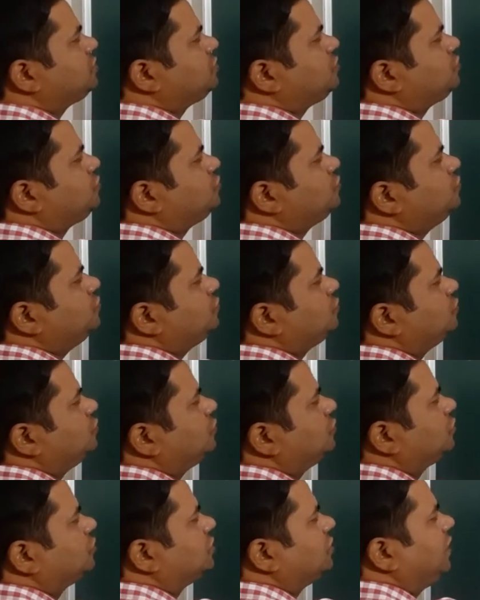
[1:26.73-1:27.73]
2
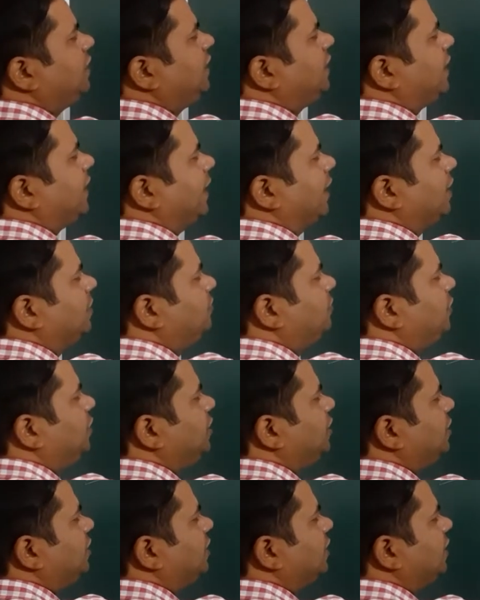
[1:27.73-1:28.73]
root 3 can
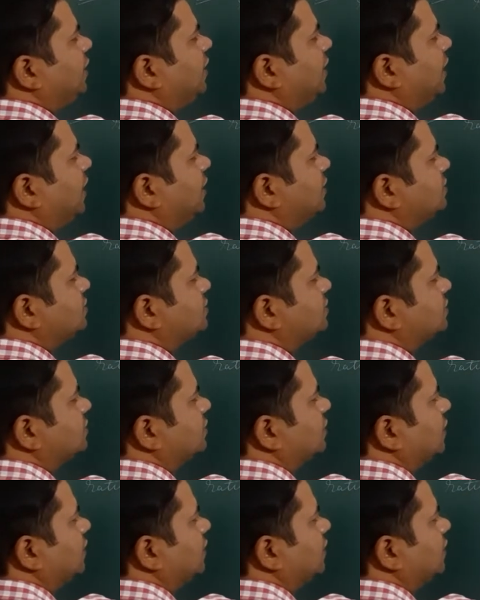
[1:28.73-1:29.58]
be written as